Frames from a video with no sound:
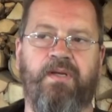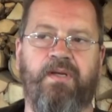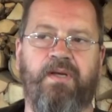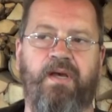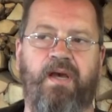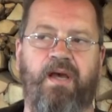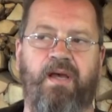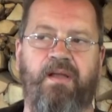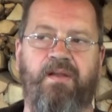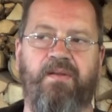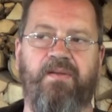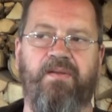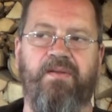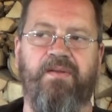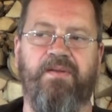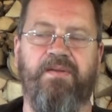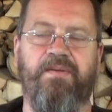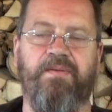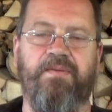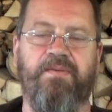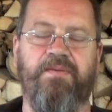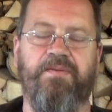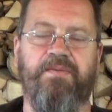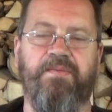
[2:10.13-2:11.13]
And
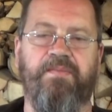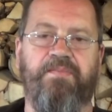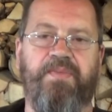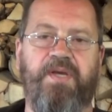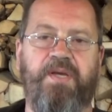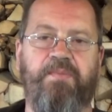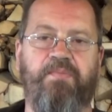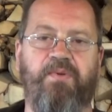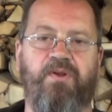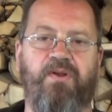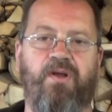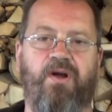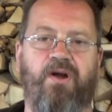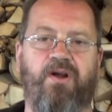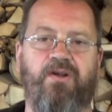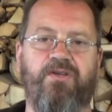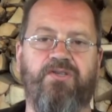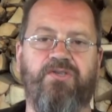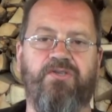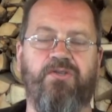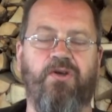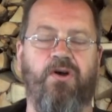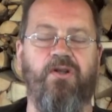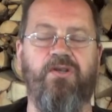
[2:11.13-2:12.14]
people are
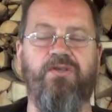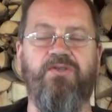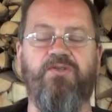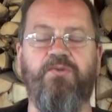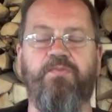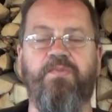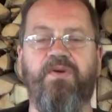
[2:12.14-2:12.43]
starting to